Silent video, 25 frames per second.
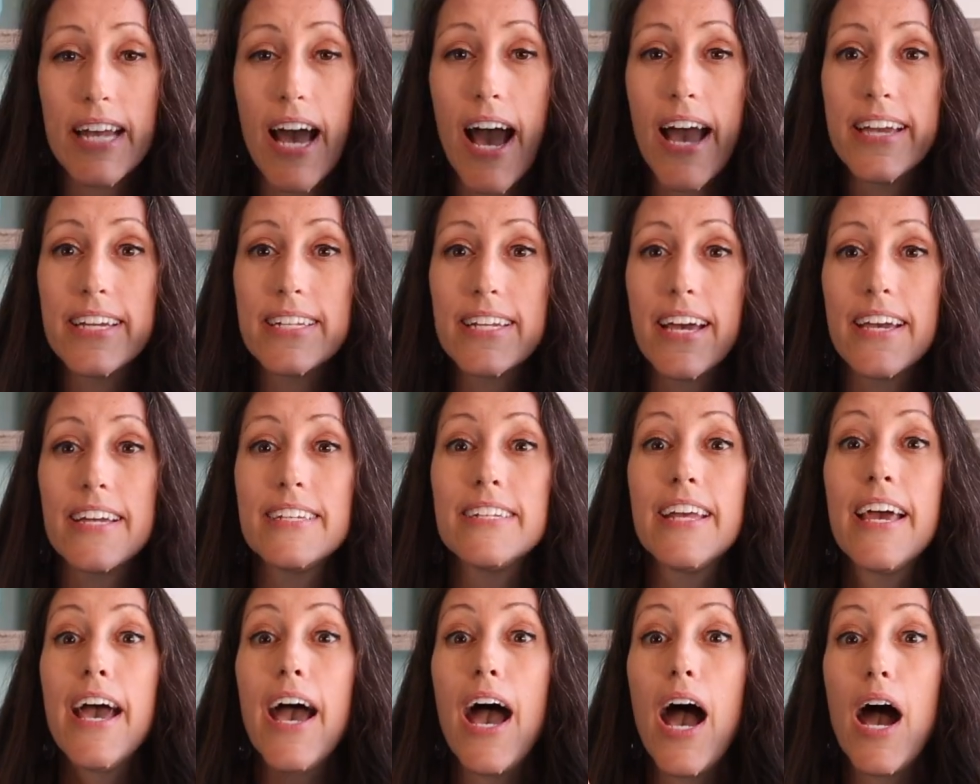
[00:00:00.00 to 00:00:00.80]
in
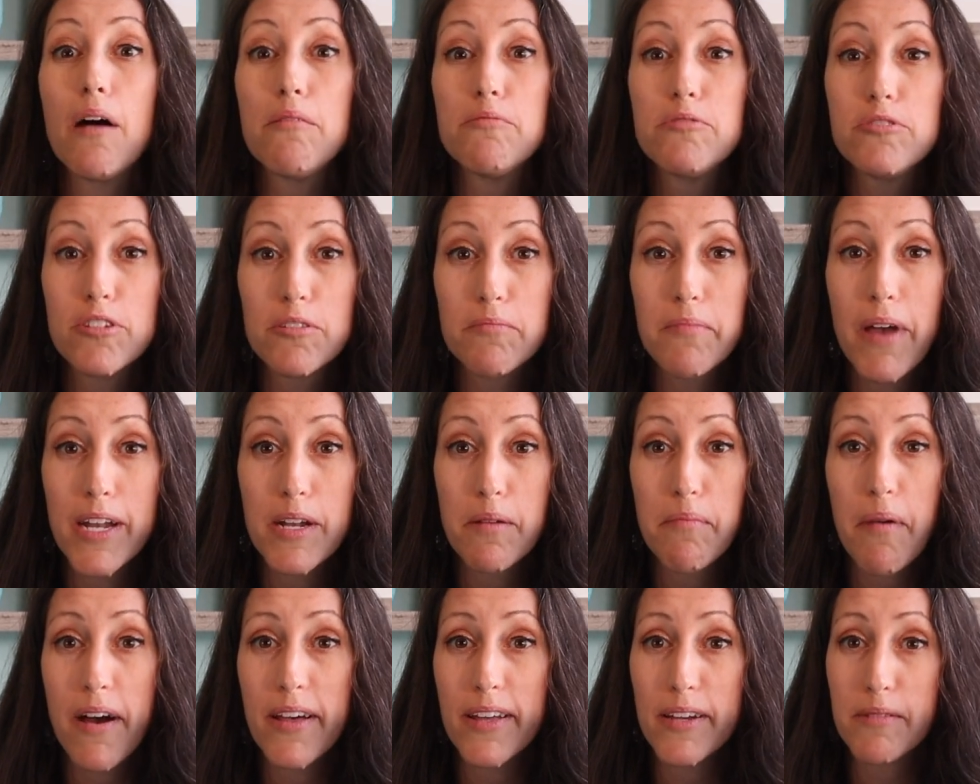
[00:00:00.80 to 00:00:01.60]
iodine, helps your
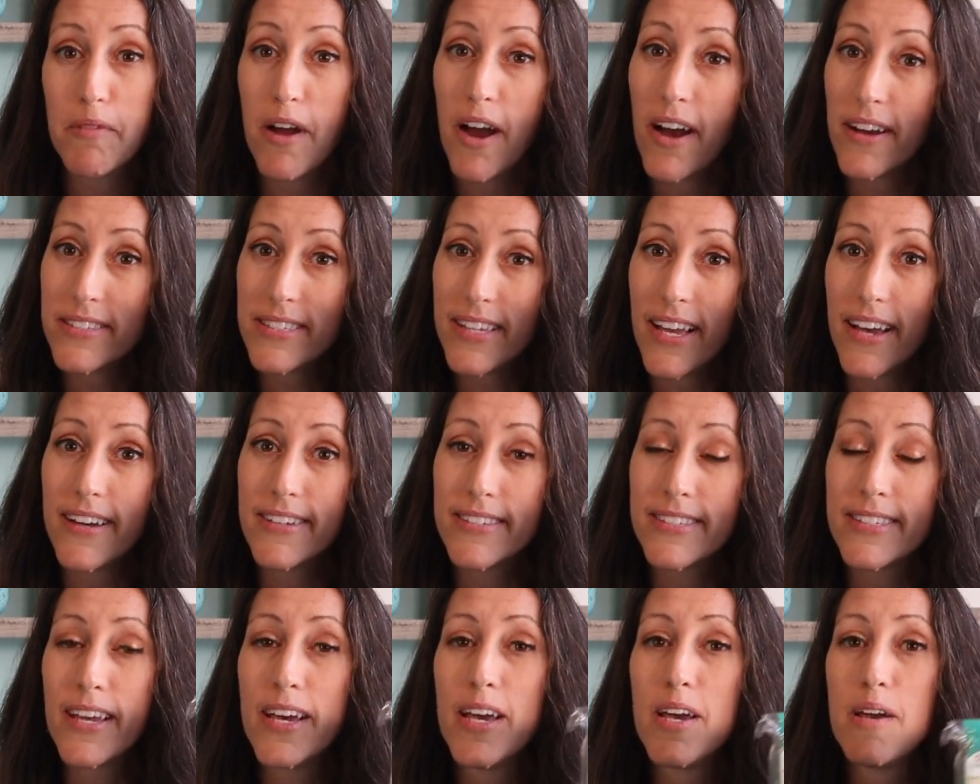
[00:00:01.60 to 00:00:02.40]
metabolic
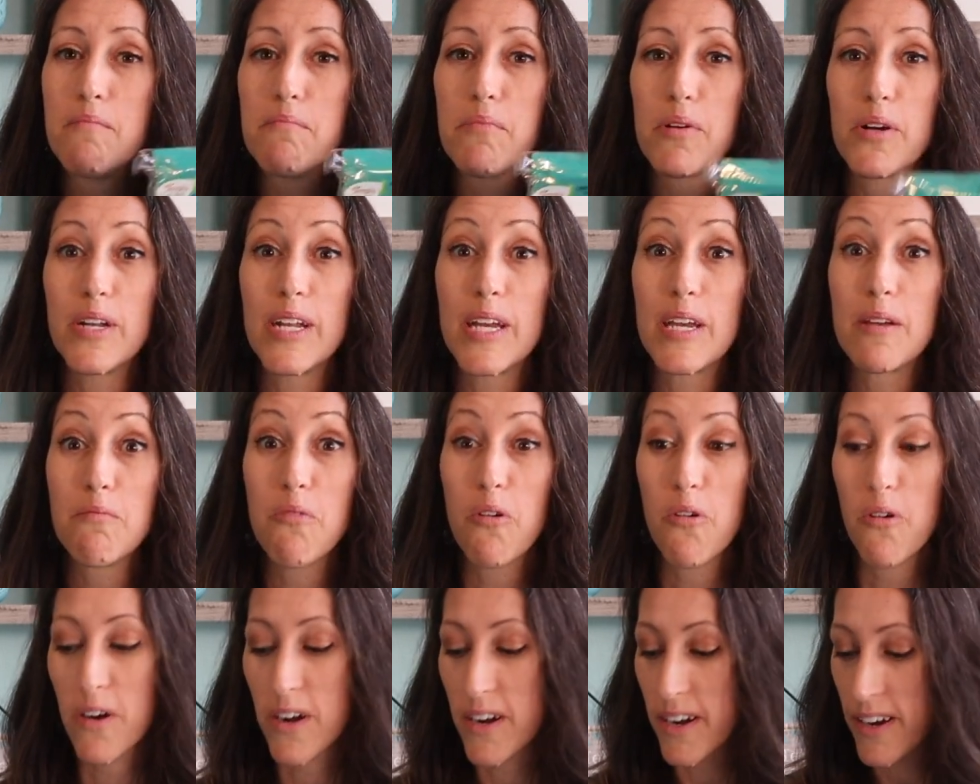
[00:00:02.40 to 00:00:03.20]
process, burning
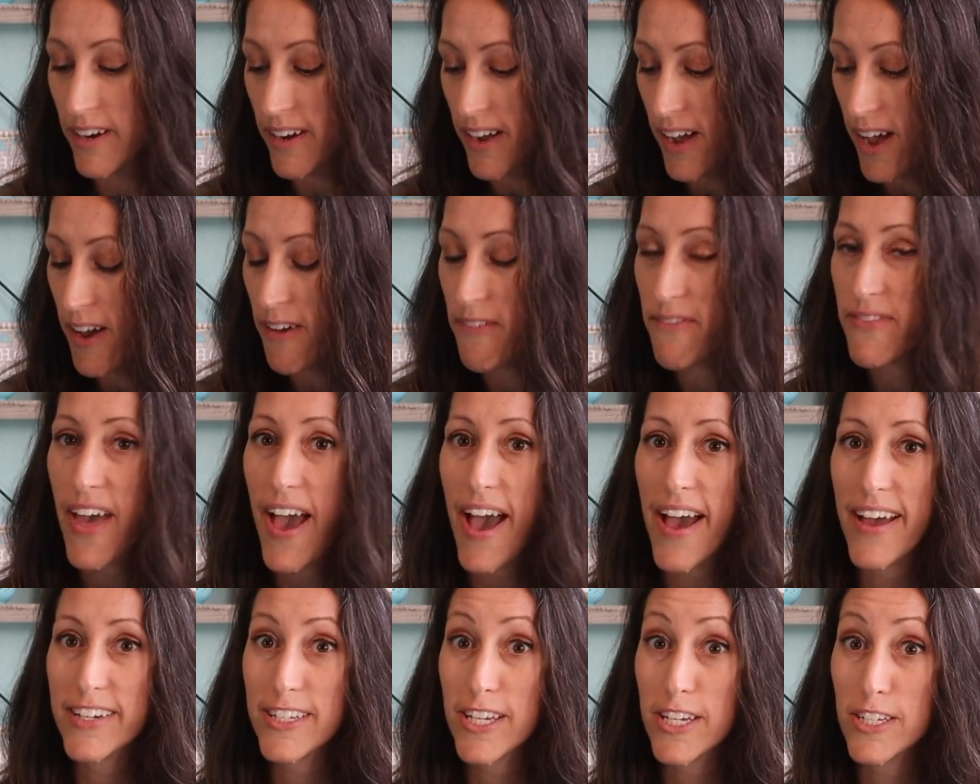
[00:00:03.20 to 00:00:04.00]
more of
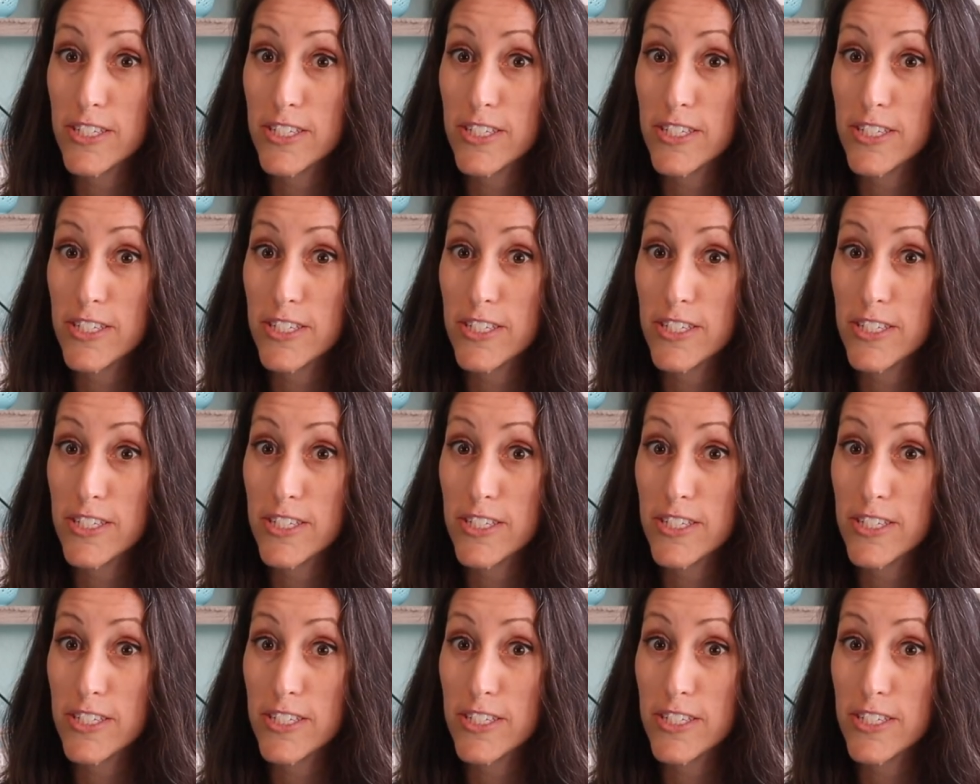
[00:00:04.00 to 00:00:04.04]
that